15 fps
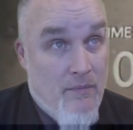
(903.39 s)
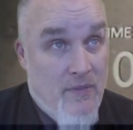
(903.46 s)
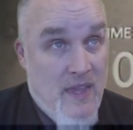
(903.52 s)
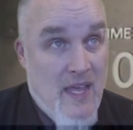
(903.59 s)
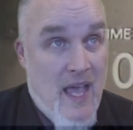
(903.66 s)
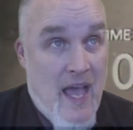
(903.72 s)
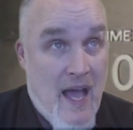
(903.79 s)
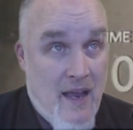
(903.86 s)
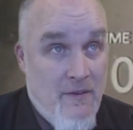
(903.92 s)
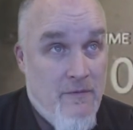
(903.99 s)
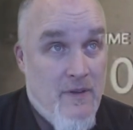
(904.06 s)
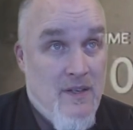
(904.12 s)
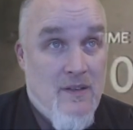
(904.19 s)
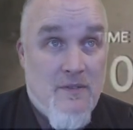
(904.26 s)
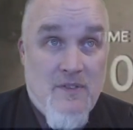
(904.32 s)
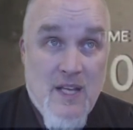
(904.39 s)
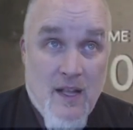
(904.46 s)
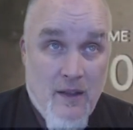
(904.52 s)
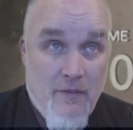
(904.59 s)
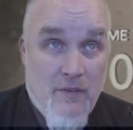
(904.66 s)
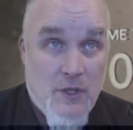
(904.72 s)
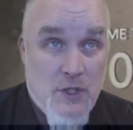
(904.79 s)
The advent of
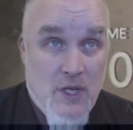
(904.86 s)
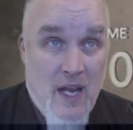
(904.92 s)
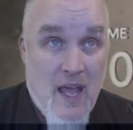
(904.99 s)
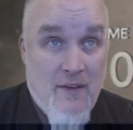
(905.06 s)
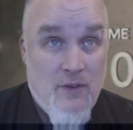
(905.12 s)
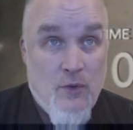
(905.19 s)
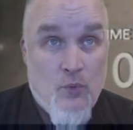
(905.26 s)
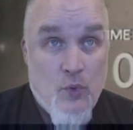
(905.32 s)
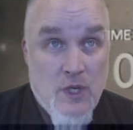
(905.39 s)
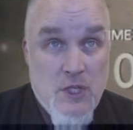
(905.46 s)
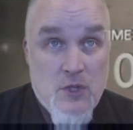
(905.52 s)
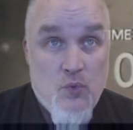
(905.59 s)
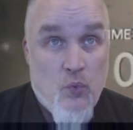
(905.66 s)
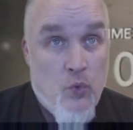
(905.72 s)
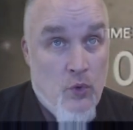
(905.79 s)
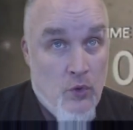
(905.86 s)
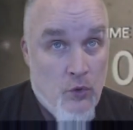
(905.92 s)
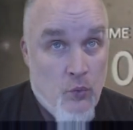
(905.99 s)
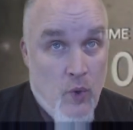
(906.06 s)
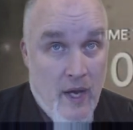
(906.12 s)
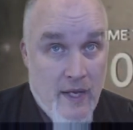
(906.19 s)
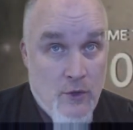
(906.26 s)
television having reached
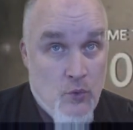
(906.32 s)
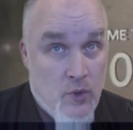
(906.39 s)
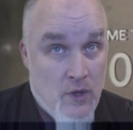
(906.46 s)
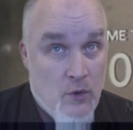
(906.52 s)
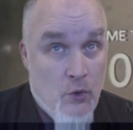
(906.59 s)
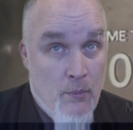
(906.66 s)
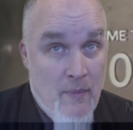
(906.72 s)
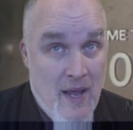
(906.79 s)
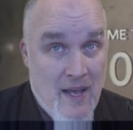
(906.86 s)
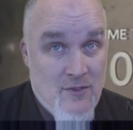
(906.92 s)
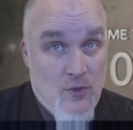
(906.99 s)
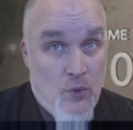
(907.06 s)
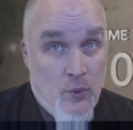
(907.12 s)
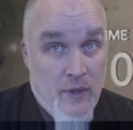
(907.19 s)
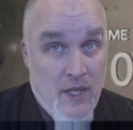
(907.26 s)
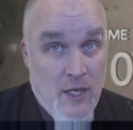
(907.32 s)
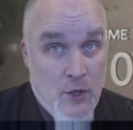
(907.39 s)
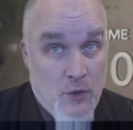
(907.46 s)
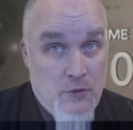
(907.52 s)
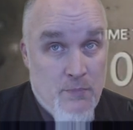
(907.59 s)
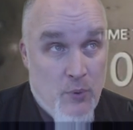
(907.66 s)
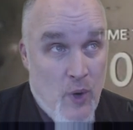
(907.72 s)
worldwide critical mass only
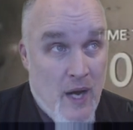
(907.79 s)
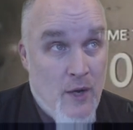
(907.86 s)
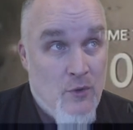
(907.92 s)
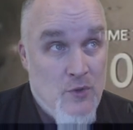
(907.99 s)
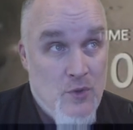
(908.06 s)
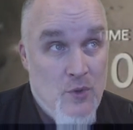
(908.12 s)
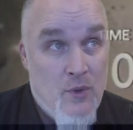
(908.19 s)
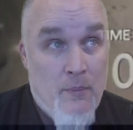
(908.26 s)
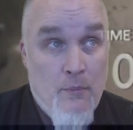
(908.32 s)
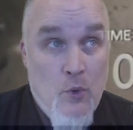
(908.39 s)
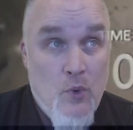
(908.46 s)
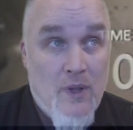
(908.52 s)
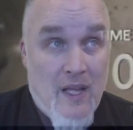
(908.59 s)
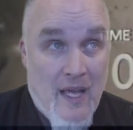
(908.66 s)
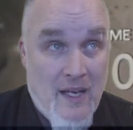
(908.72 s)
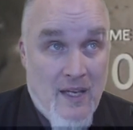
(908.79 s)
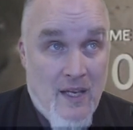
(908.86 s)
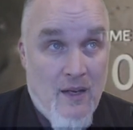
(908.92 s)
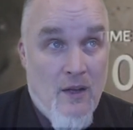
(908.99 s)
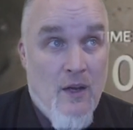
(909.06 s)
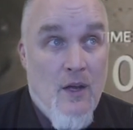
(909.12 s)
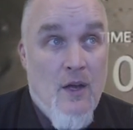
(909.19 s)
years prior to the moon
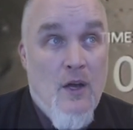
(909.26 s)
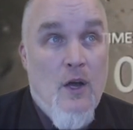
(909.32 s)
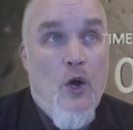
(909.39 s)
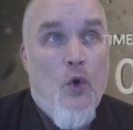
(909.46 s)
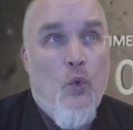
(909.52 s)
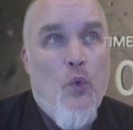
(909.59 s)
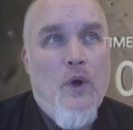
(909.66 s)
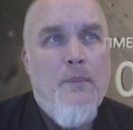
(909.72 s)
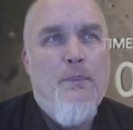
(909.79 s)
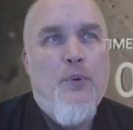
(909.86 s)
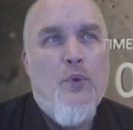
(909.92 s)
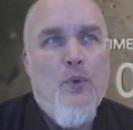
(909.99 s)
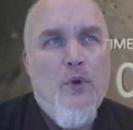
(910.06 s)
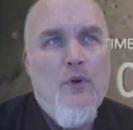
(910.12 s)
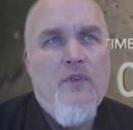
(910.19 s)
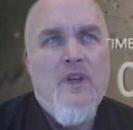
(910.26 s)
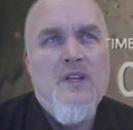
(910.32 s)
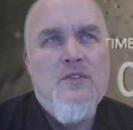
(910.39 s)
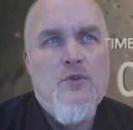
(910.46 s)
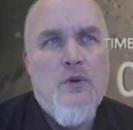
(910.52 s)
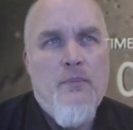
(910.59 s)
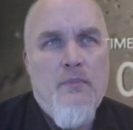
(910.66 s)
landing would prove
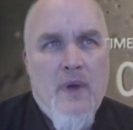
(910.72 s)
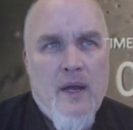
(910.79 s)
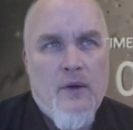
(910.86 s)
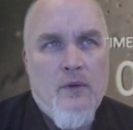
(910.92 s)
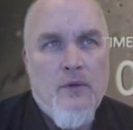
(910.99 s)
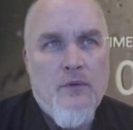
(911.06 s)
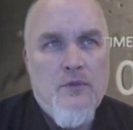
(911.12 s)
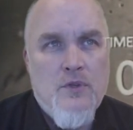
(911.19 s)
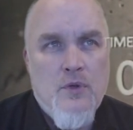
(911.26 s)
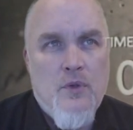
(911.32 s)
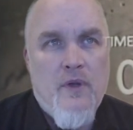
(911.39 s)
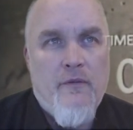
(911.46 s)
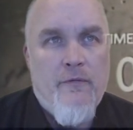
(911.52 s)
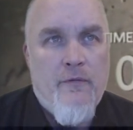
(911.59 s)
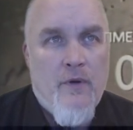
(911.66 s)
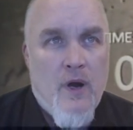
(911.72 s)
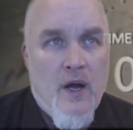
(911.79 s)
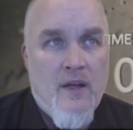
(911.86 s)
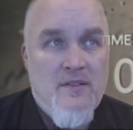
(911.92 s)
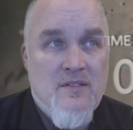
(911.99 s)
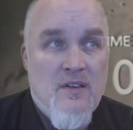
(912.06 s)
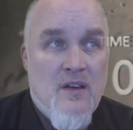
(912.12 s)
instrumental to the
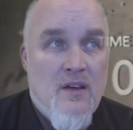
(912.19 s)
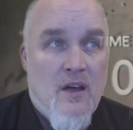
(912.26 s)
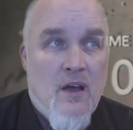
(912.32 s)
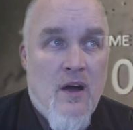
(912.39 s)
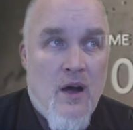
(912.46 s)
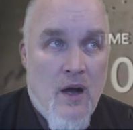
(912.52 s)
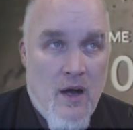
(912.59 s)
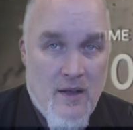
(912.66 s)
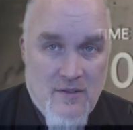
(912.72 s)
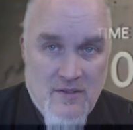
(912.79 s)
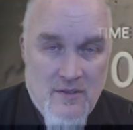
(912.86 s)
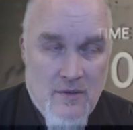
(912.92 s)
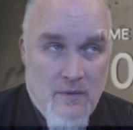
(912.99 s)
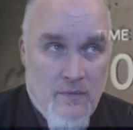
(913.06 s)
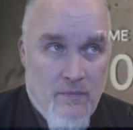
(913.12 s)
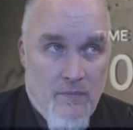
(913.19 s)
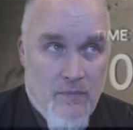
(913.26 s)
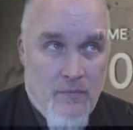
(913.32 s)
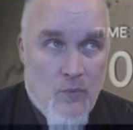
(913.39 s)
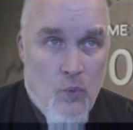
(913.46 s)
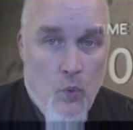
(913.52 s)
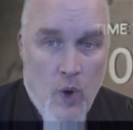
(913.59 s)
fraud's cause.
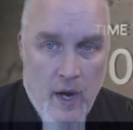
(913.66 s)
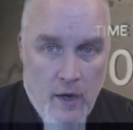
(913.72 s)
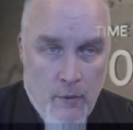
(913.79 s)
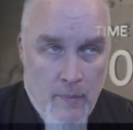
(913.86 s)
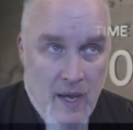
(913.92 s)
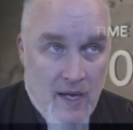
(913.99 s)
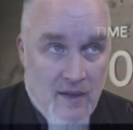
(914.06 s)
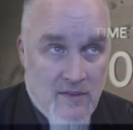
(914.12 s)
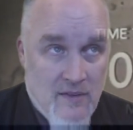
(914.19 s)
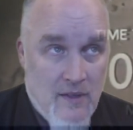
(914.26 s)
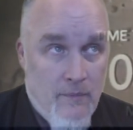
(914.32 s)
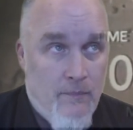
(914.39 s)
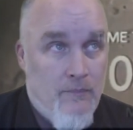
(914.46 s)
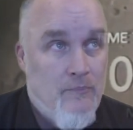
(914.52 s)
Wired Magazine.